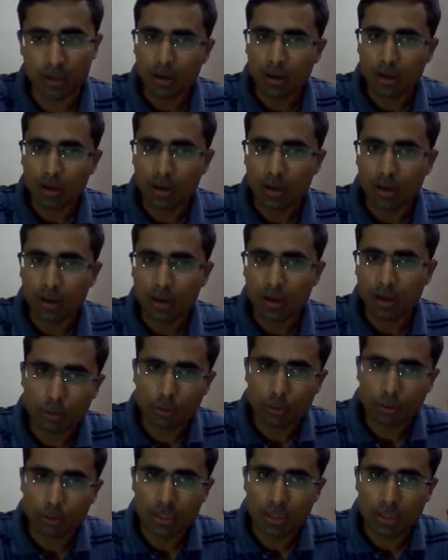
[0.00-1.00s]
Again, for
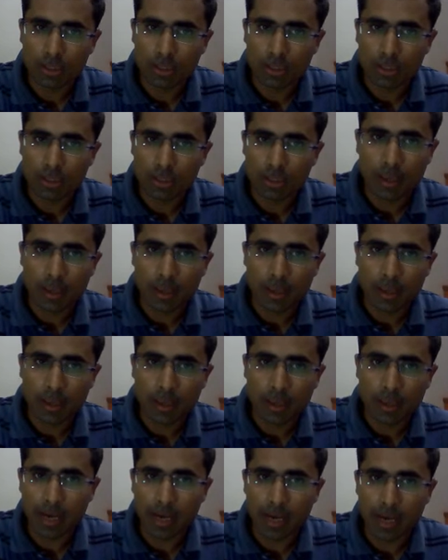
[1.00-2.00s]
the case
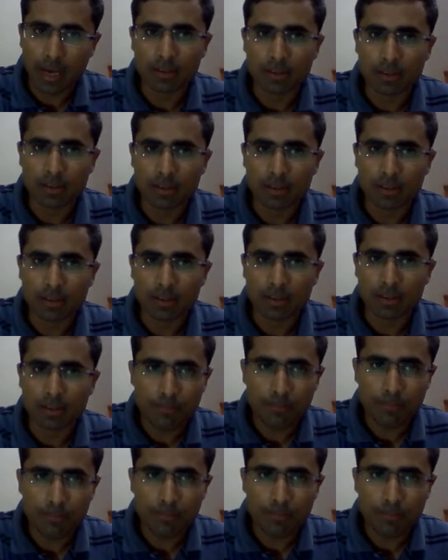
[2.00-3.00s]
of cantilever beam,
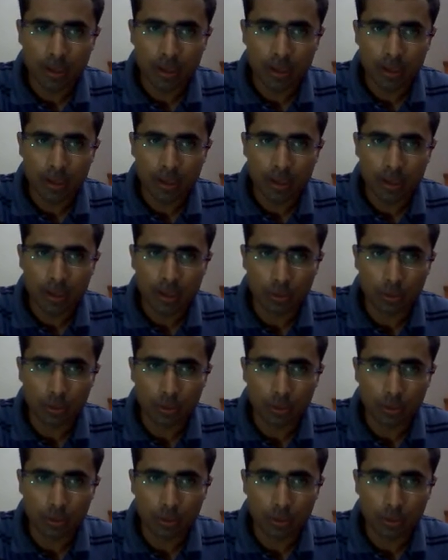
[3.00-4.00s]
here the force
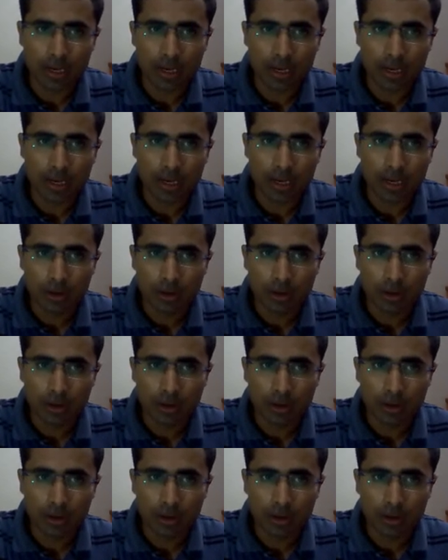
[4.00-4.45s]
is there in